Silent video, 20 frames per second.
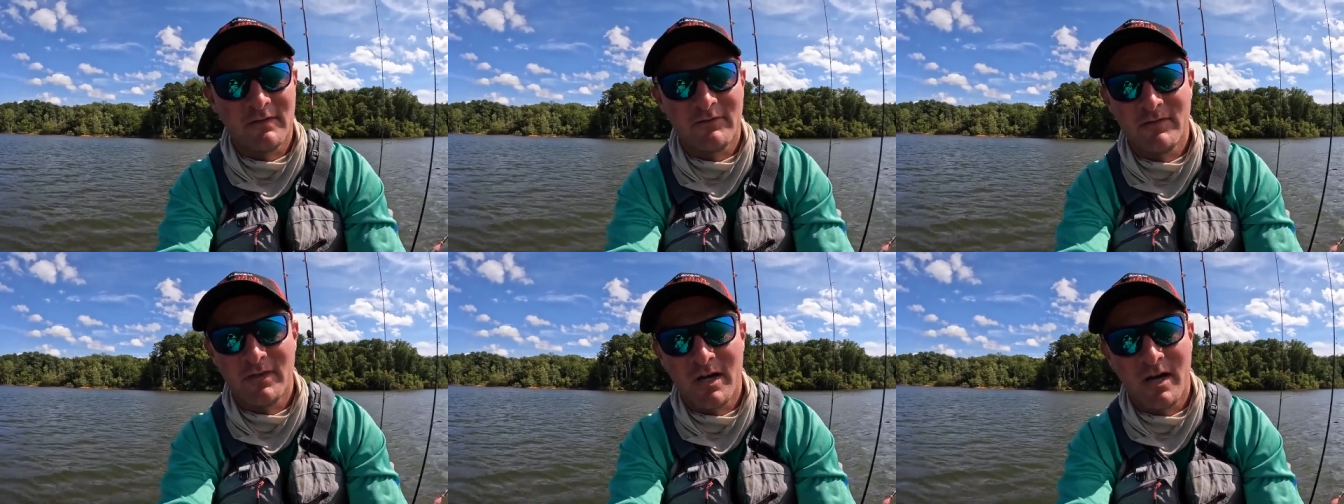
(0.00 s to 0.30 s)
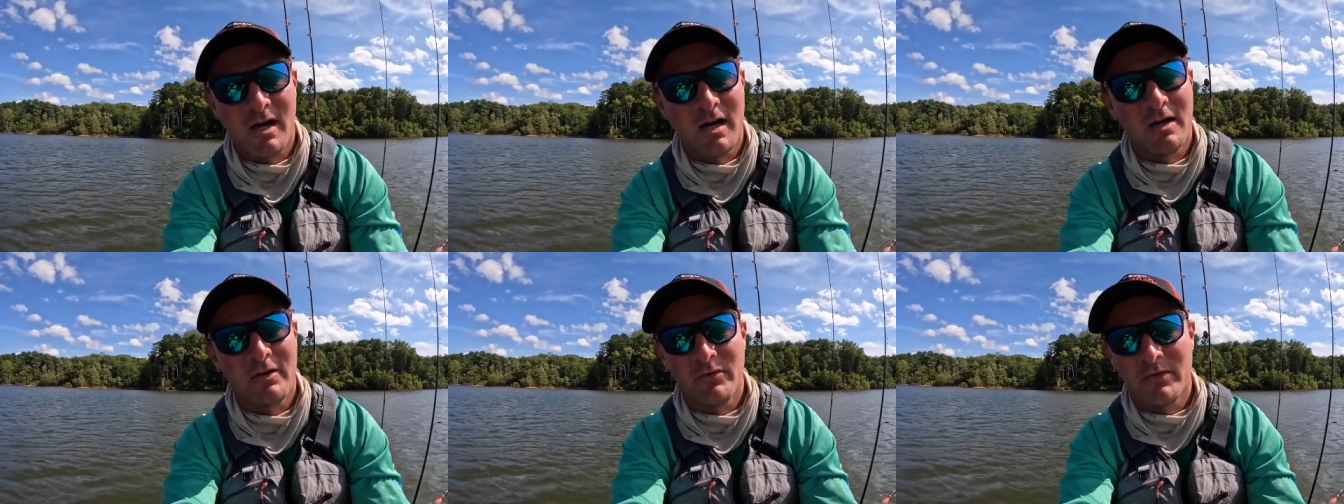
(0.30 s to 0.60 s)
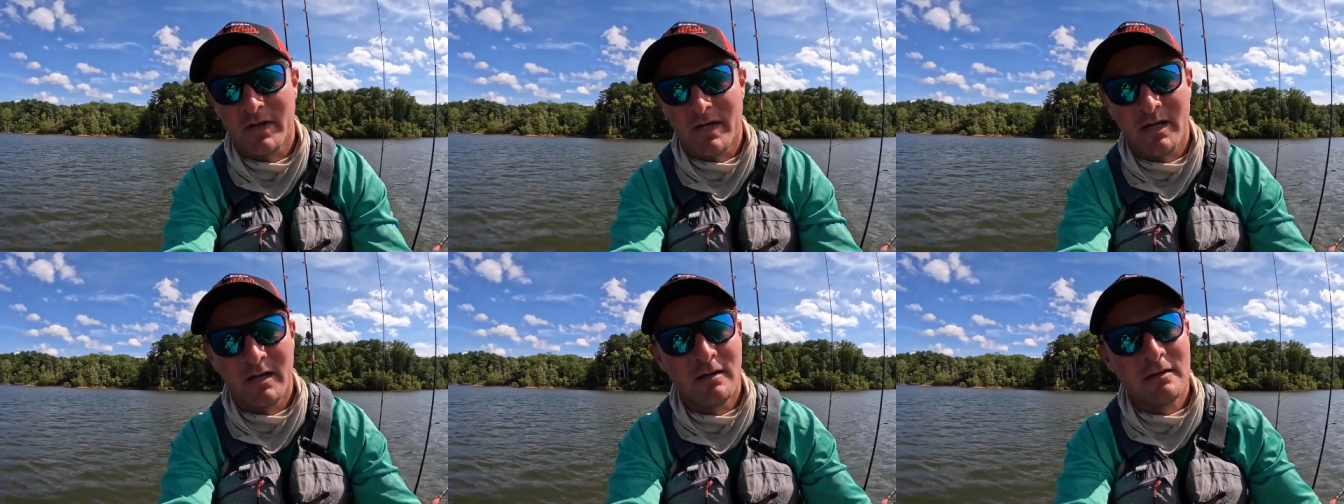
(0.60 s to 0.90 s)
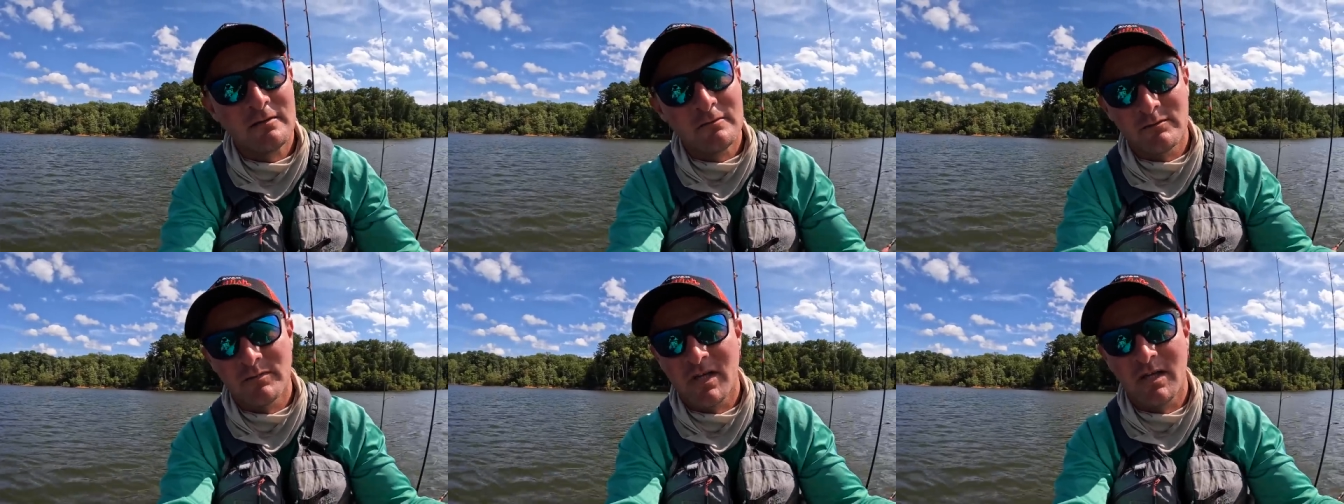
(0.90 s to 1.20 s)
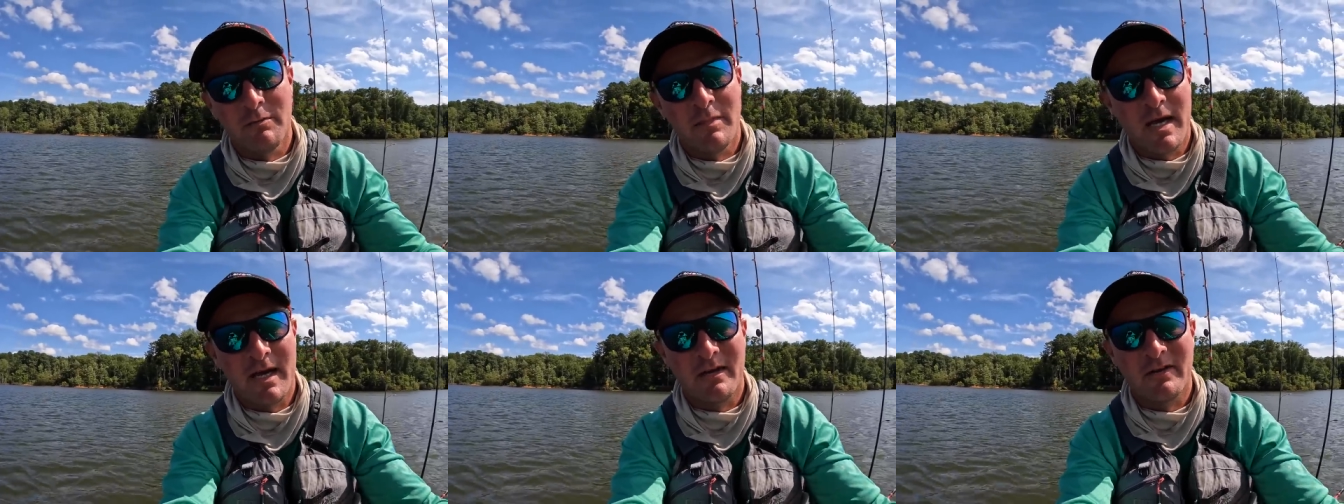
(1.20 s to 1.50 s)
If not, well, then I'll
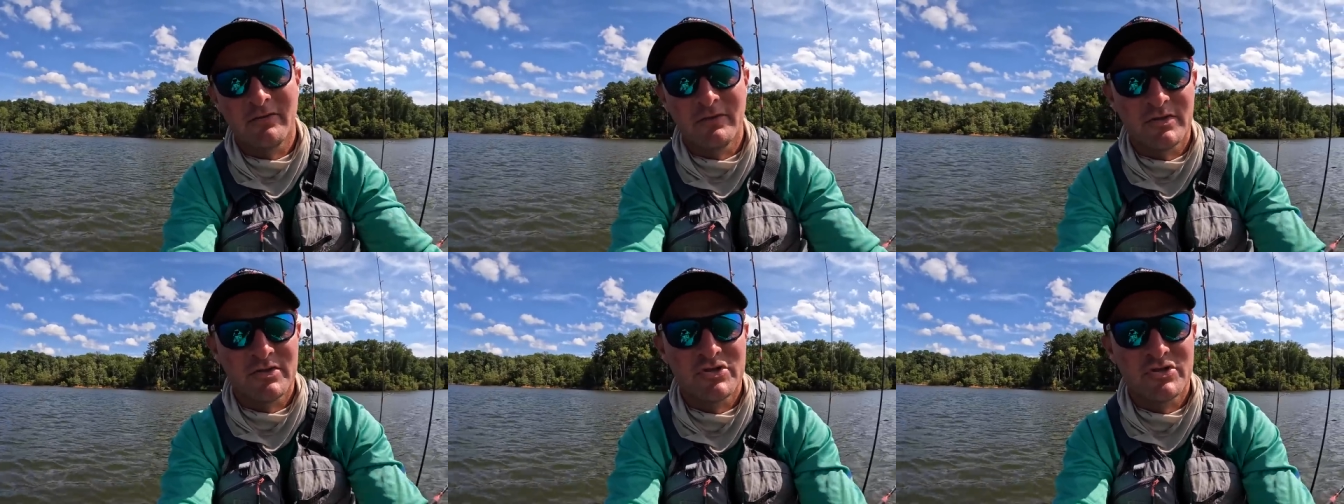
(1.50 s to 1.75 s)
get back on